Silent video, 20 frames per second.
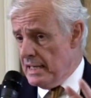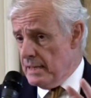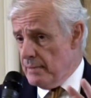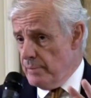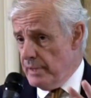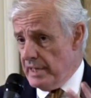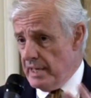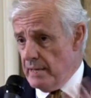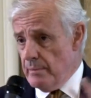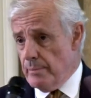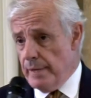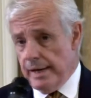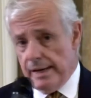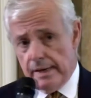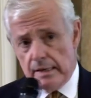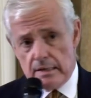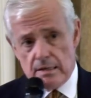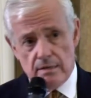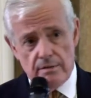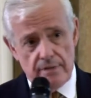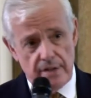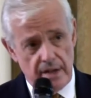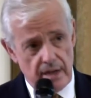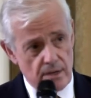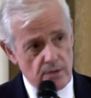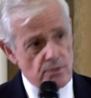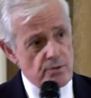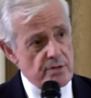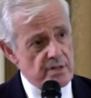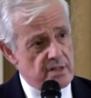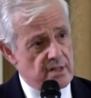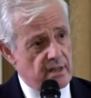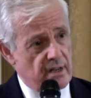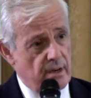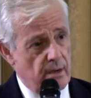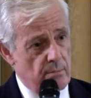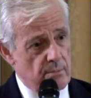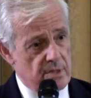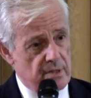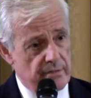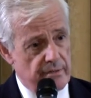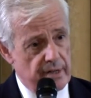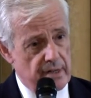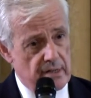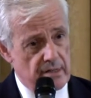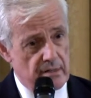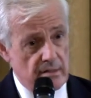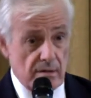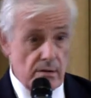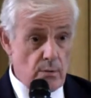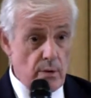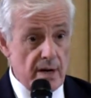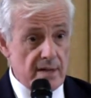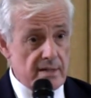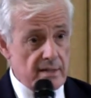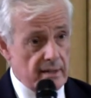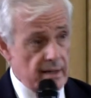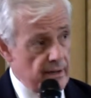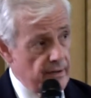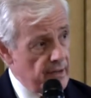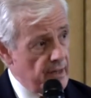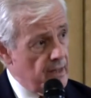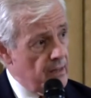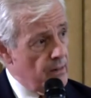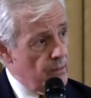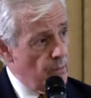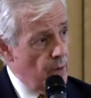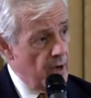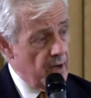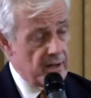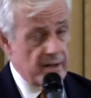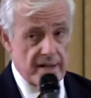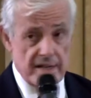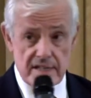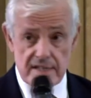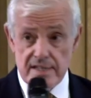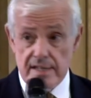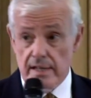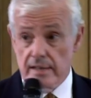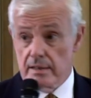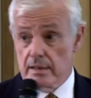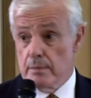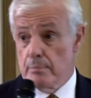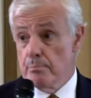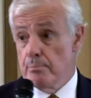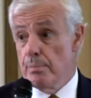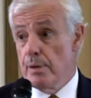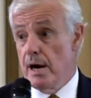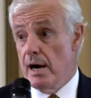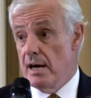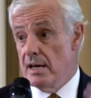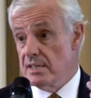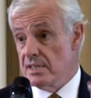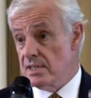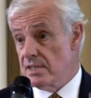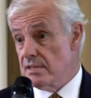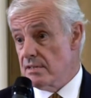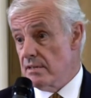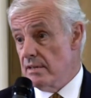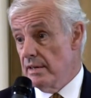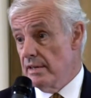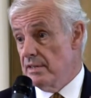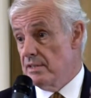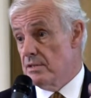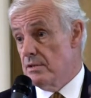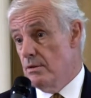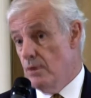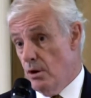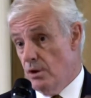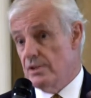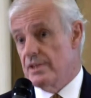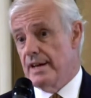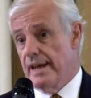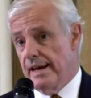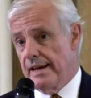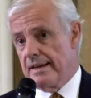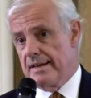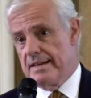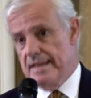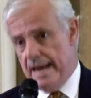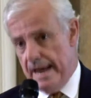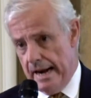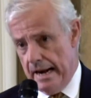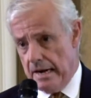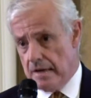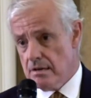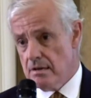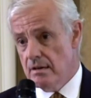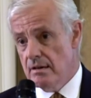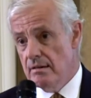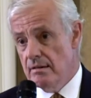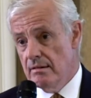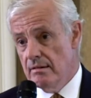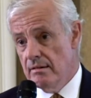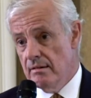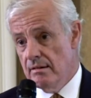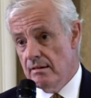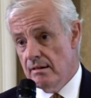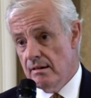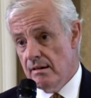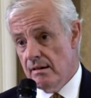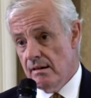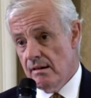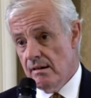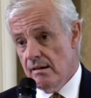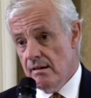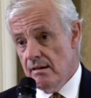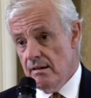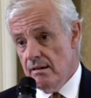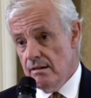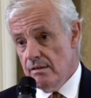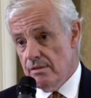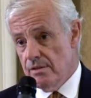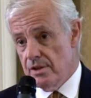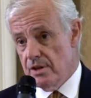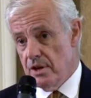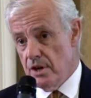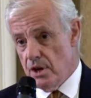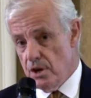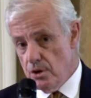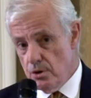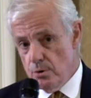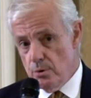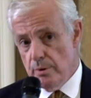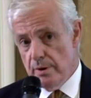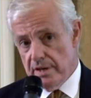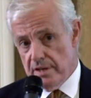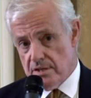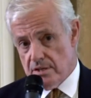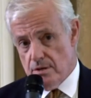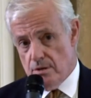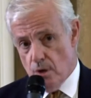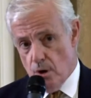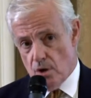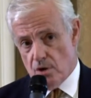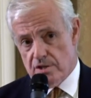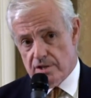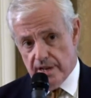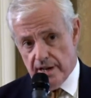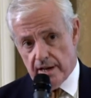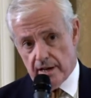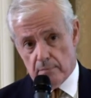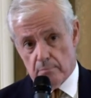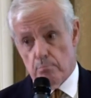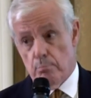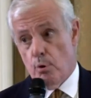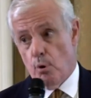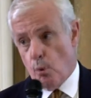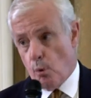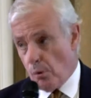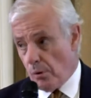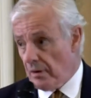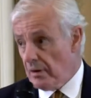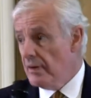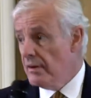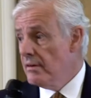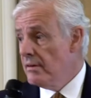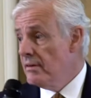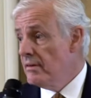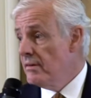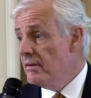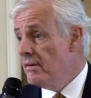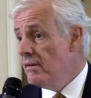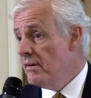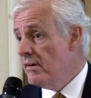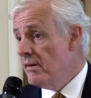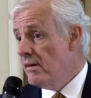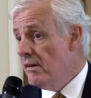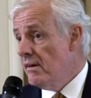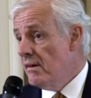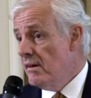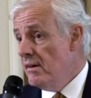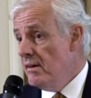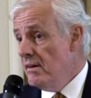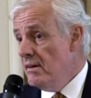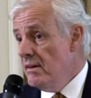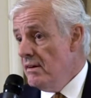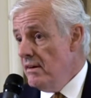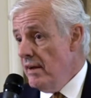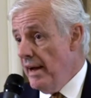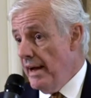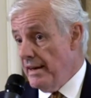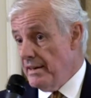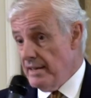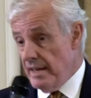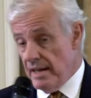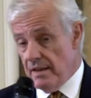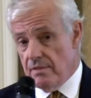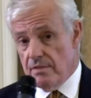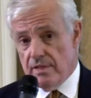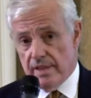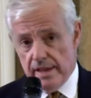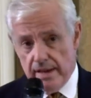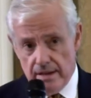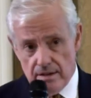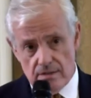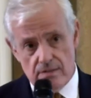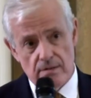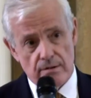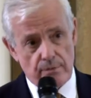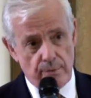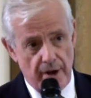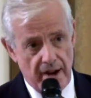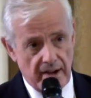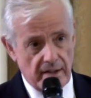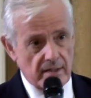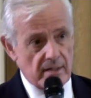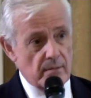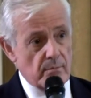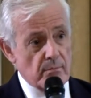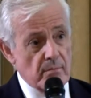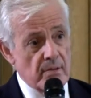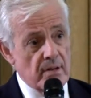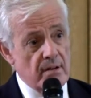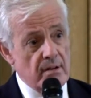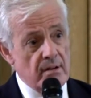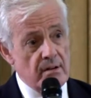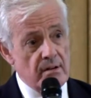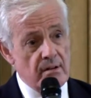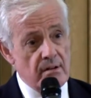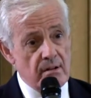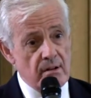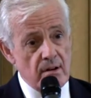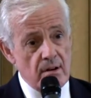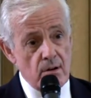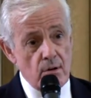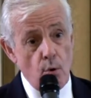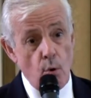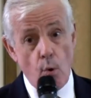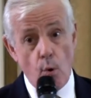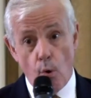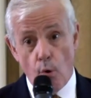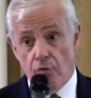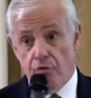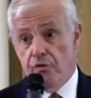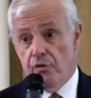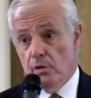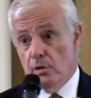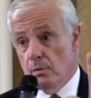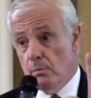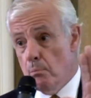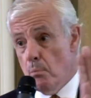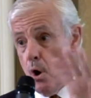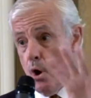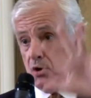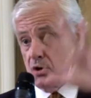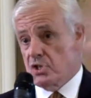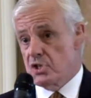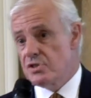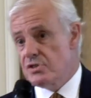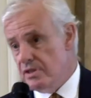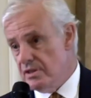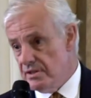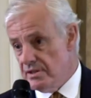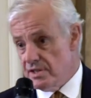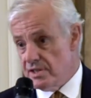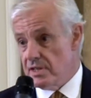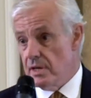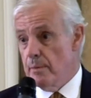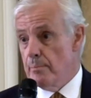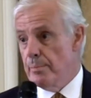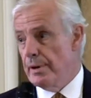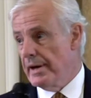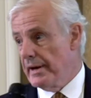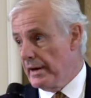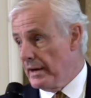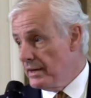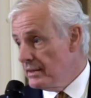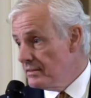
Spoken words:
But he made the interesting observation, quite a lyrical one. He said, the past is not yet dead, the new is not yet born, and in the interregnum, awful monsters appear.